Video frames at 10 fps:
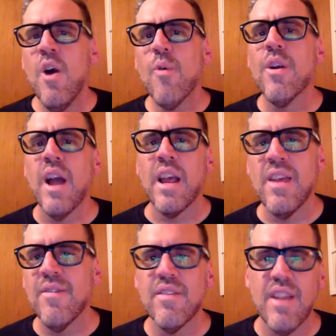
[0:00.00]
we're
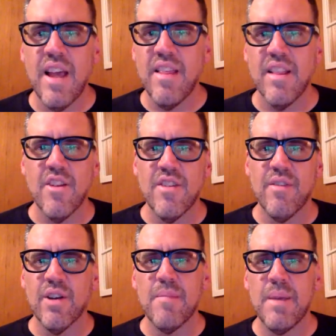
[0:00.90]
naive to say that there's
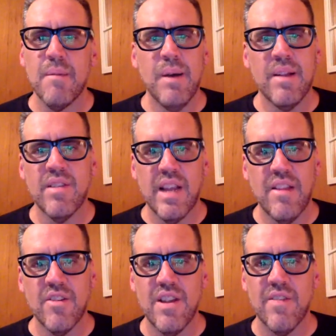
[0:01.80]
never going to be a bust again.
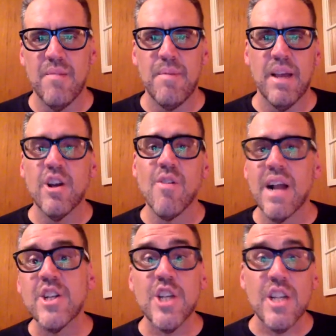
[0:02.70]
There's never going to be a
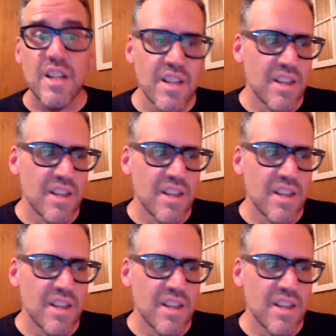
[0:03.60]
correction.